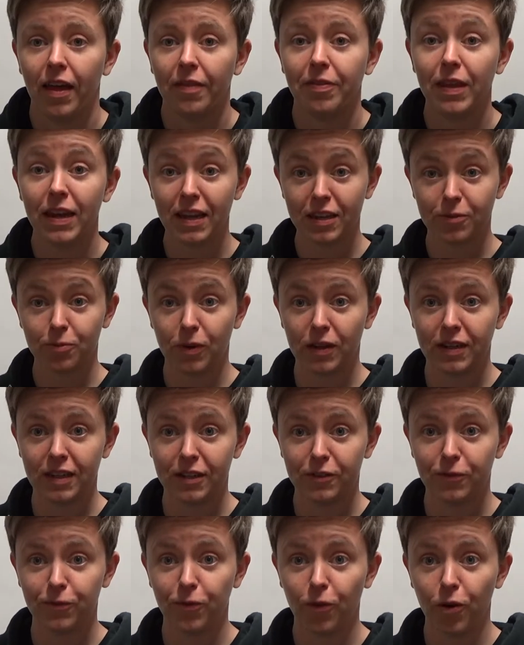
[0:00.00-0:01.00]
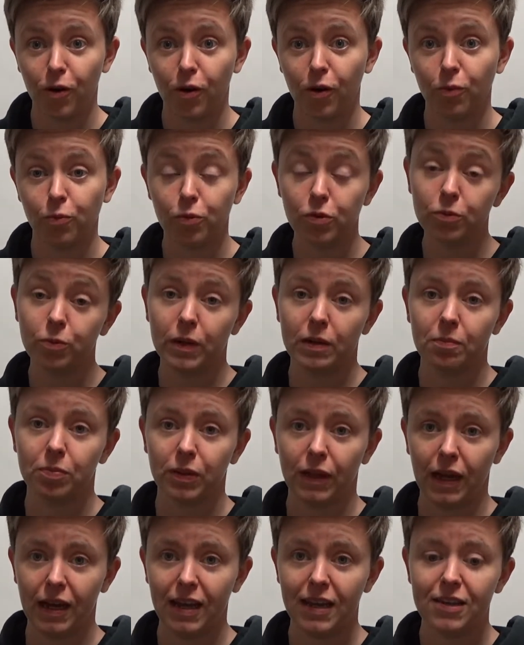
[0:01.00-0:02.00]
The next one is for woodwind
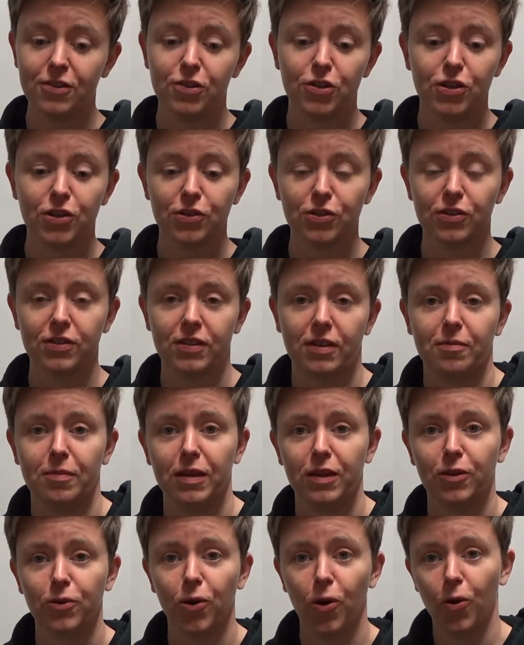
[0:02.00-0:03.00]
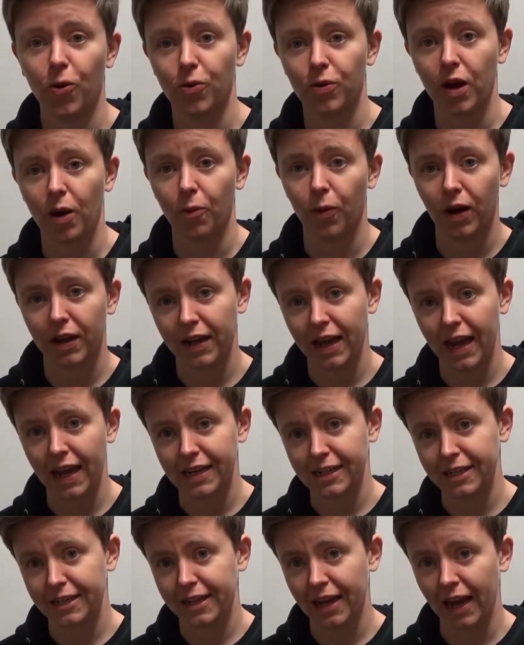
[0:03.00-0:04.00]
players. You can do something called a
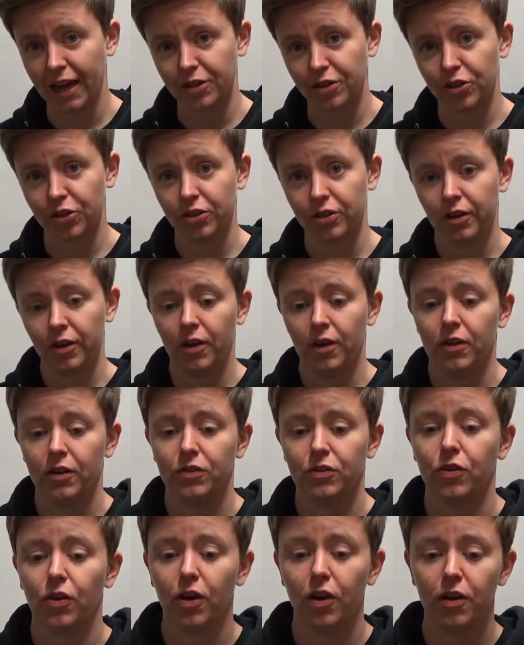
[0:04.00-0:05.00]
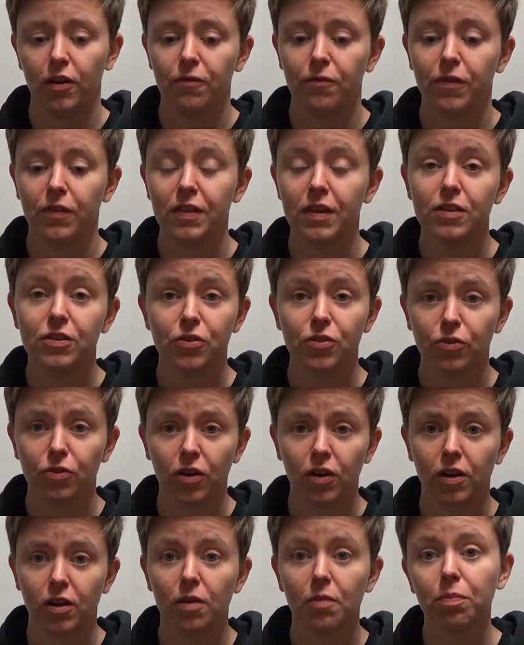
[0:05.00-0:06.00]
one-handed catch. So for this, you're
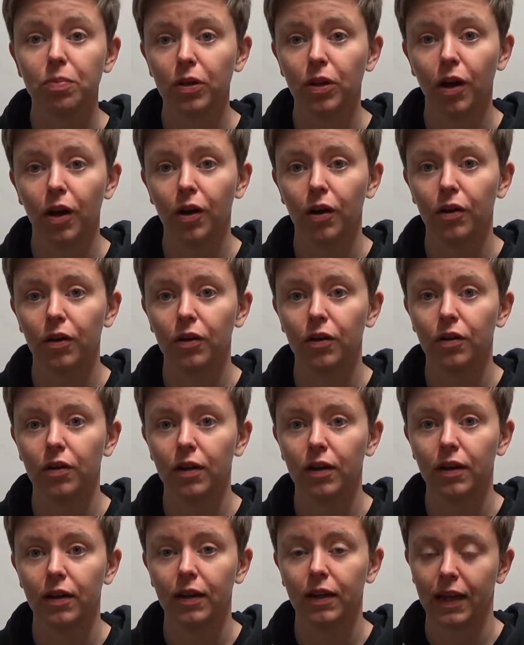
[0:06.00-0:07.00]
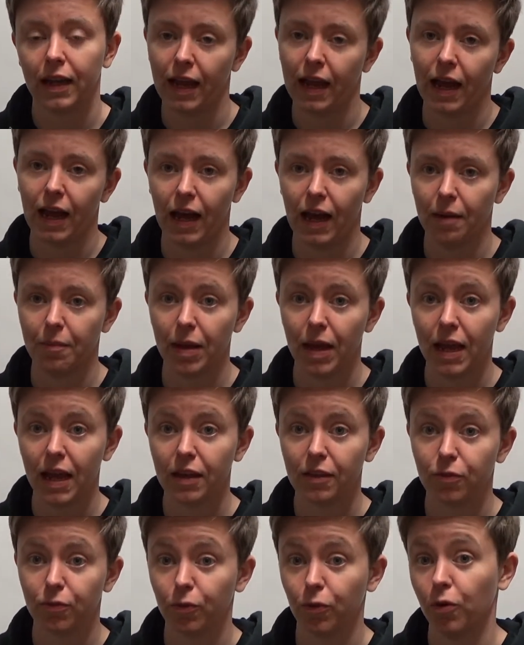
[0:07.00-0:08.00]
not going to blow
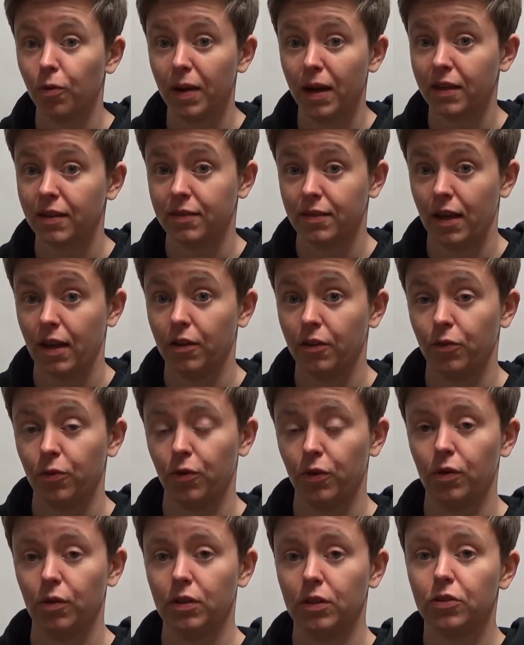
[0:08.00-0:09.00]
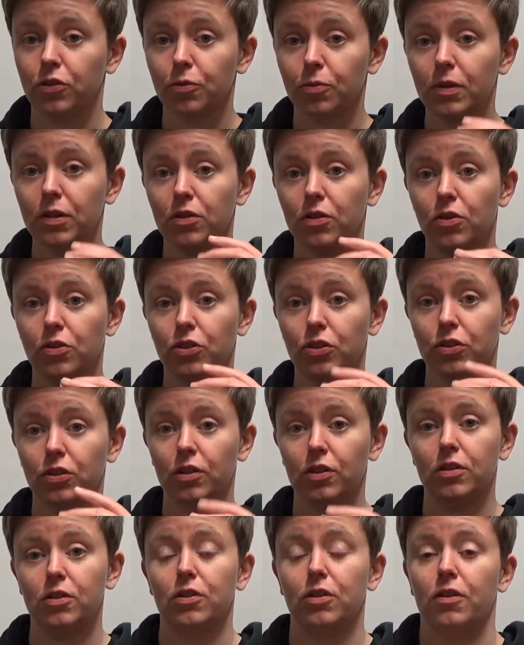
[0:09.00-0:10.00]
air or make sound through your instrument. You're just
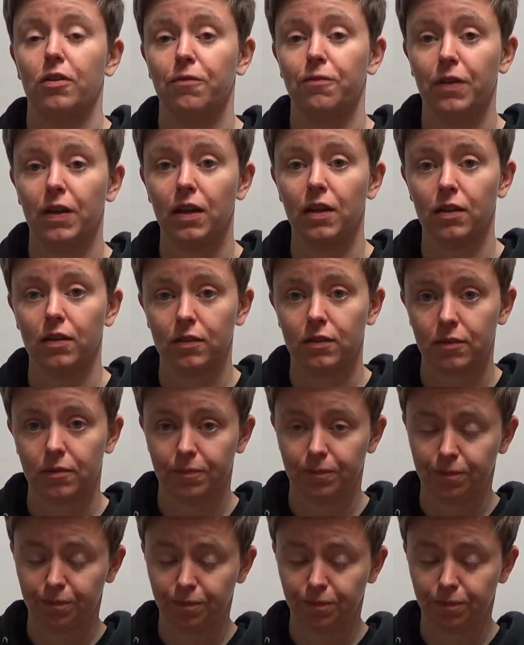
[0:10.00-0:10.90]
going to do the fingers.